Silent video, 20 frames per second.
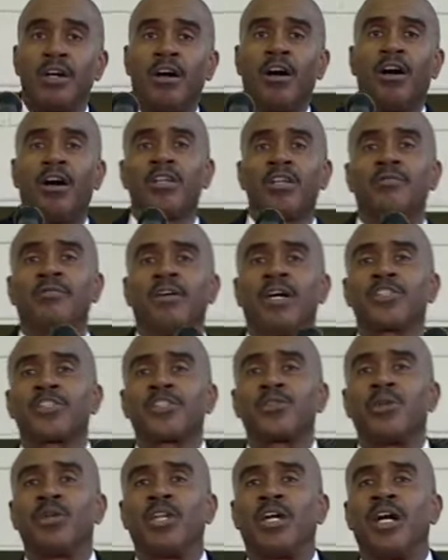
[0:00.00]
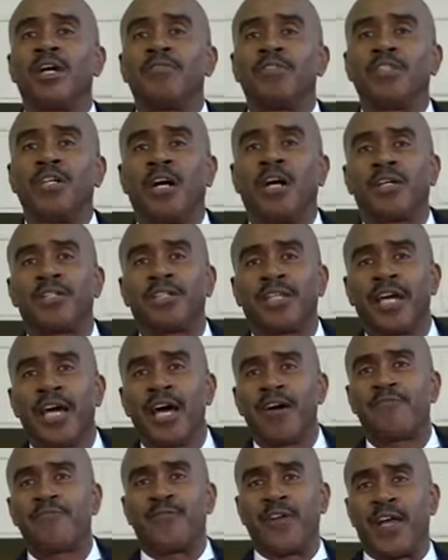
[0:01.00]
All of us who love God and
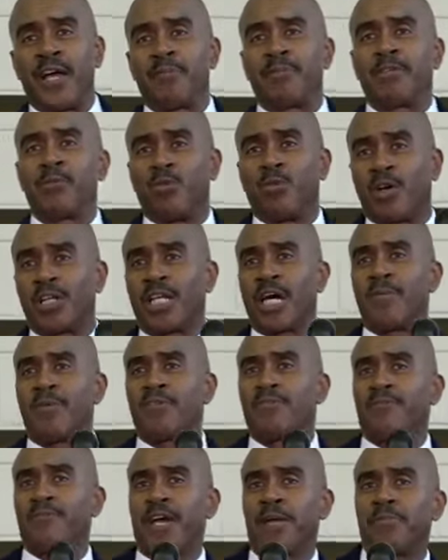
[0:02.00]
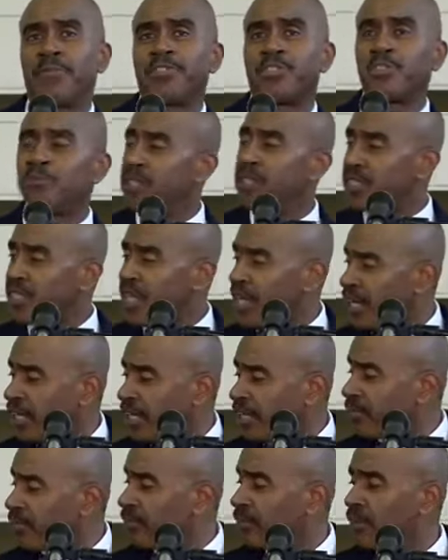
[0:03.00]
have family want our family to be saved.